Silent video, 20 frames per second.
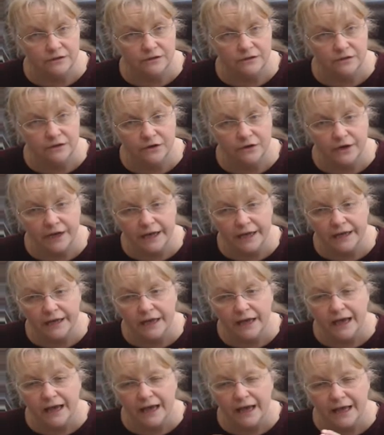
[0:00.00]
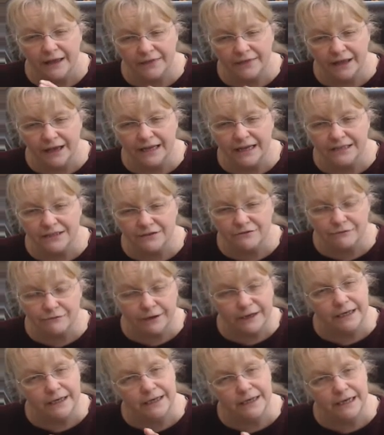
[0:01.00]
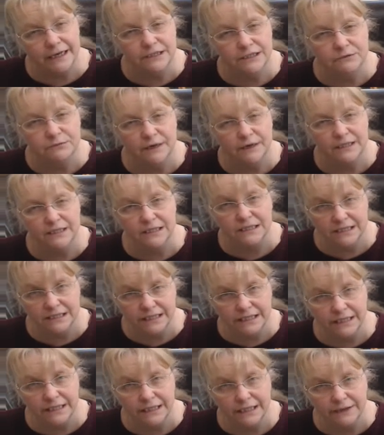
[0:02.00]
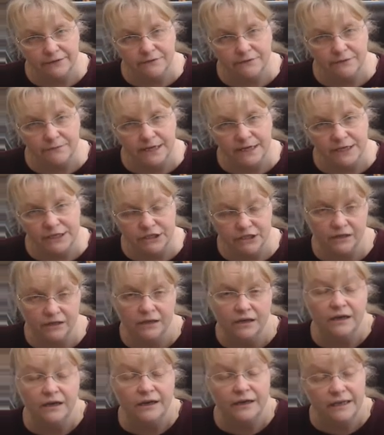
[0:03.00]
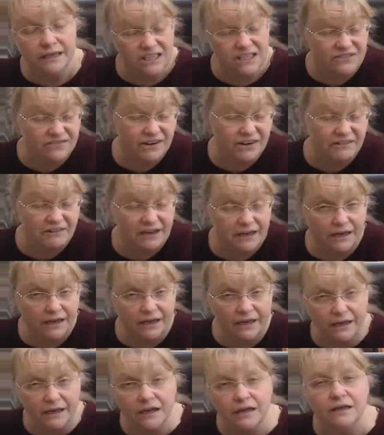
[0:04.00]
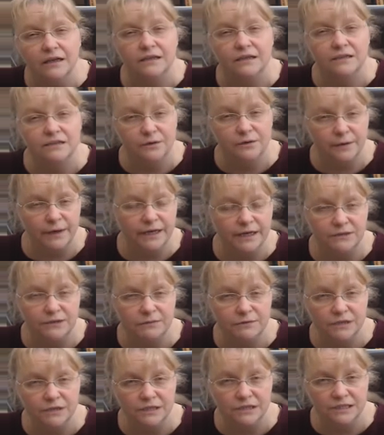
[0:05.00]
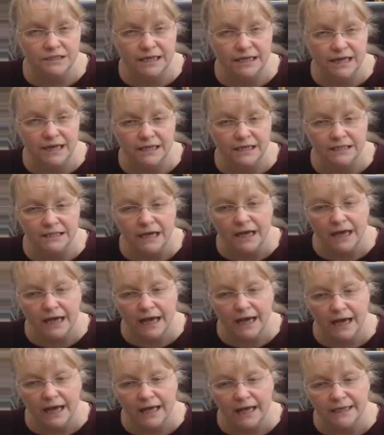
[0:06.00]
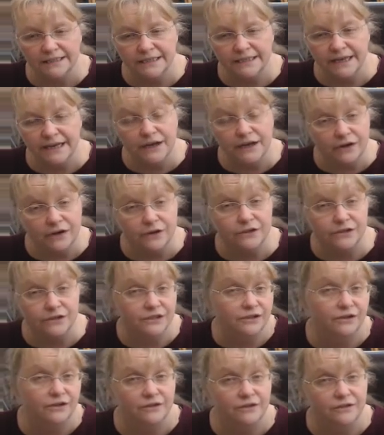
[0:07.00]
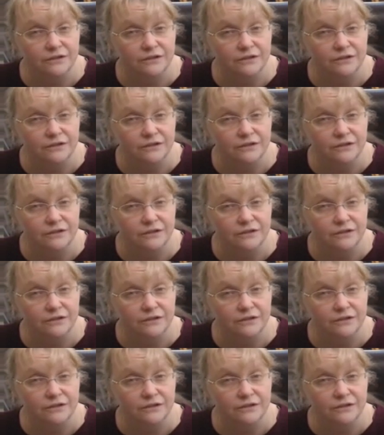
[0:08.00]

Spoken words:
Okay? And that is a really nice way to see the information. It is very clear, it is quick to understand, and it looks good.